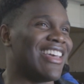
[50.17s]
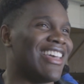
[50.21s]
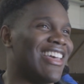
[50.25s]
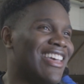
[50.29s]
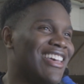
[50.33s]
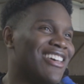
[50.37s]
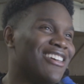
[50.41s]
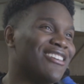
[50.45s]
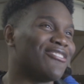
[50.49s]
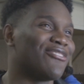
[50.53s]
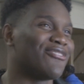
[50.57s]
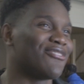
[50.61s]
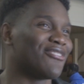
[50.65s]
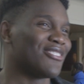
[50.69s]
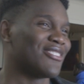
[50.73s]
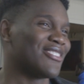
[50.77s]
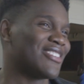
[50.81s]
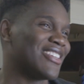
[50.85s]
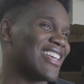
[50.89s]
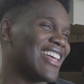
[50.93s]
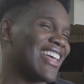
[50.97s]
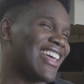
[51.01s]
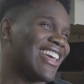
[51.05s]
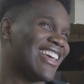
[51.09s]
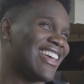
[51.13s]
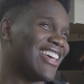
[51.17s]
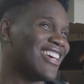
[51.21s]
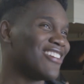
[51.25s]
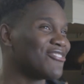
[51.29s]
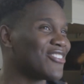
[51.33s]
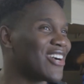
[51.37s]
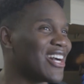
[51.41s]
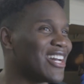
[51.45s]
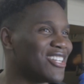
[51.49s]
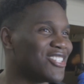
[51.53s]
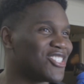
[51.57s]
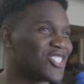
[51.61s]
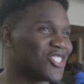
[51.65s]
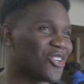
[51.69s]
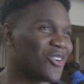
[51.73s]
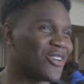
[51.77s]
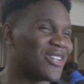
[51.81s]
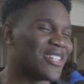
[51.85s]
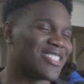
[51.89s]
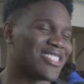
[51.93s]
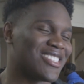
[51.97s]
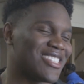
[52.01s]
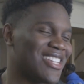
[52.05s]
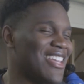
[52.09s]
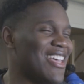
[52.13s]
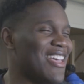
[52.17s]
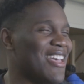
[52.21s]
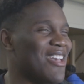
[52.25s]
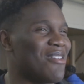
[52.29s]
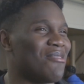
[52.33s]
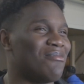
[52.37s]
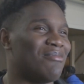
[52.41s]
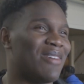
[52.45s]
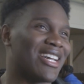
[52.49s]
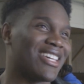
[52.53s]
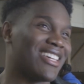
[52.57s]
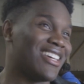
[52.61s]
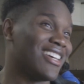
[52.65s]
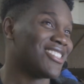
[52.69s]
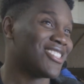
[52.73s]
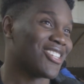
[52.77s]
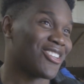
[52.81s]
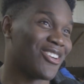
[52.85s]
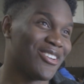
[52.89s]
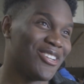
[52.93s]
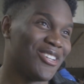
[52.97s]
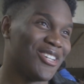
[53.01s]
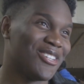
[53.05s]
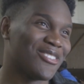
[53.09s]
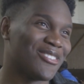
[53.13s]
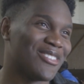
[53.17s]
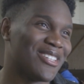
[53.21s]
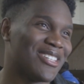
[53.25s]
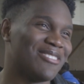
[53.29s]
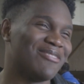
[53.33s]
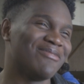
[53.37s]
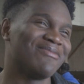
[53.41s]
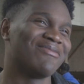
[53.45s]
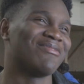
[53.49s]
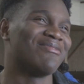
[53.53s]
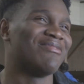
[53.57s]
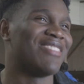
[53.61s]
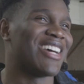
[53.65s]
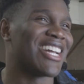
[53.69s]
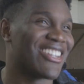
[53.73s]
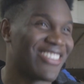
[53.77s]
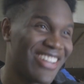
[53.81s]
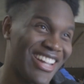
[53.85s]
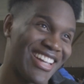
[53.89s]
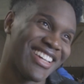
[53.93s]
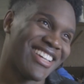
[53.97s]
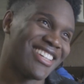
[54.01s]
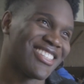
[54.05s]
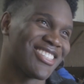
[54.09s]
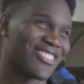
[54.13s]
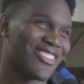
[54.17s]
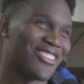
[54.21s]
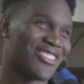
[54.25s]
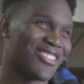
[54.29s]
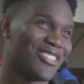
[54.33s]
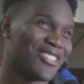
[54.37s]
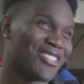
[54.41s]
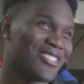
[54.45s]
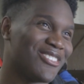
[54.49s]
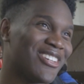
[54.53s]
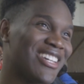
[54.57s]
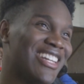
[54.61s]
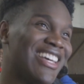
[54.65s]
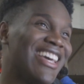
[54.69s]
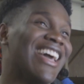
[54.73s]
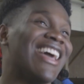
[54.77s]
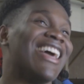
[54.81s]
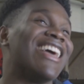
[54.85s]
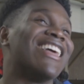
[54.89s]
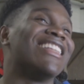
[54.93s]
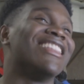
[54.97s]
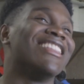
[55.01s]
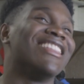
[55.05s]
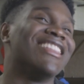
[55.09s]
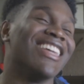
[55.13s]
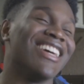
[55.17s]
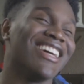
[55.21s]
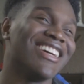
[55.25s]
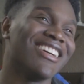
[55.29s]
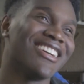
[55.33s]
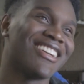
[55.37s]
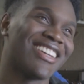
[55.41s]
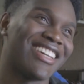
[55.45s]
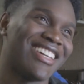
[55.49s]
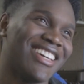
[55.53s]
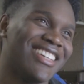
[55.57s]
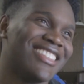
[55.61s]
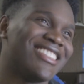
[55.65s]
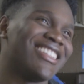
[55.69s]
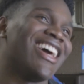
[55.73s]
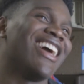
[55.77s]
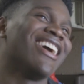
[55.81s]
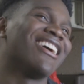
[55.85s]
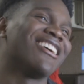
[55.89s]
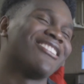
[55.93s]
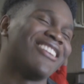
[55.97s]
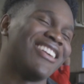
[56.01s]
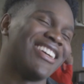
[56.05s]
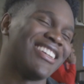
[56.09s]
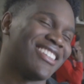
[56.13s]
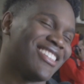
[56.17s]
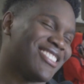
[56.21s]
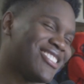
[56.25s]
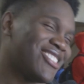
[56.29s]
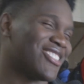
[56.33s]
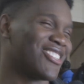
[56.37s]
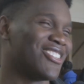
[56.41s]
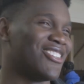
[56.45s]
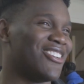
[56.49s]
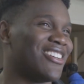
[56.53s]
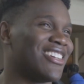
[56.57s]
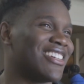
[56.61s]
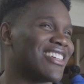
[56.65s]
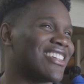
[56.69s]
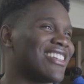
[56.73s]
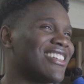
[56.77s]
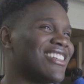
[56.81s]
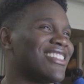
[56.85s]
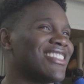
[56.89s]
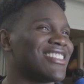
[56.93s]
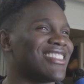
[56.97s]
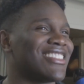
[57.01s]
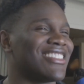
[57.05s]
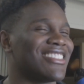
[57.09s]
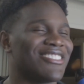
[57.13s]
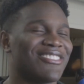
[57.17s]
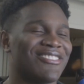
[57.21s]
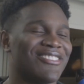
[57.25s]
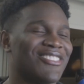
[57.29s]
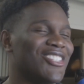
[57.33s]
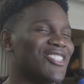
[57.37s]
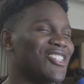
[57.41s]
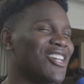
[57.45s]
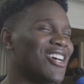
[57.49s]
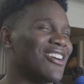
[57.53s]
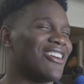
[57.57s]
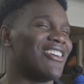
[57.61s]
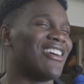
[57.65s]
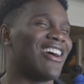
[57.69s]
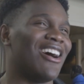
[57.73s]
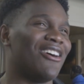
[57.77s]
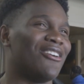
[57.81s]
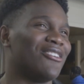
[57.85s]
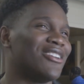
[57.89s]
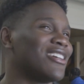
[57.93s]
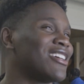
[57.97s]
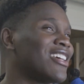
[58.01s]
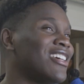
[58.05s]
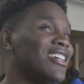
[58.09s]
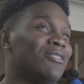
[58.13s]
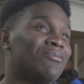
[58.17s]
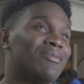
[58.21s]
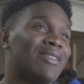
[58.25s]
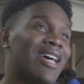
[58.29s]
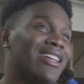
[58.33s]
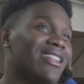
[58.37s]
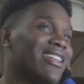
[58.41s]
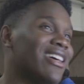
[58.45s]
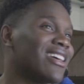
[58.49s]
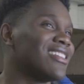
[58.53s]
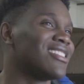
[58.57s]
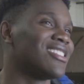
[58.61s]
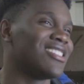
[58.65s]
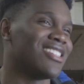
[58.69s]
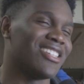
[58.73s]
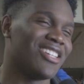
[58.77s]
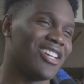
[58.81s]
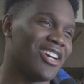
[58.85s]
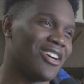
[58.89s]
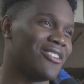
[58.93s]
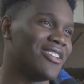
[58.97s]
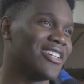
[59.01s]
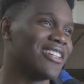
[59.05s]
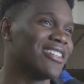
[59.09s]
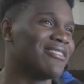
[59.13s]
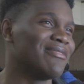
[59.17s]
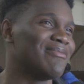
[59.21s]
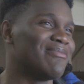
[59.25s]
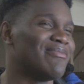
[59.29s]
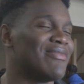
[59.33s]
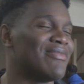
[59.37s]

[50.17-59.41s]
If I had a choice, my kids are going to Oakwood, my grandkids are going to Oakwood, their kids and grandkids are going because, I want to keep that legacy going.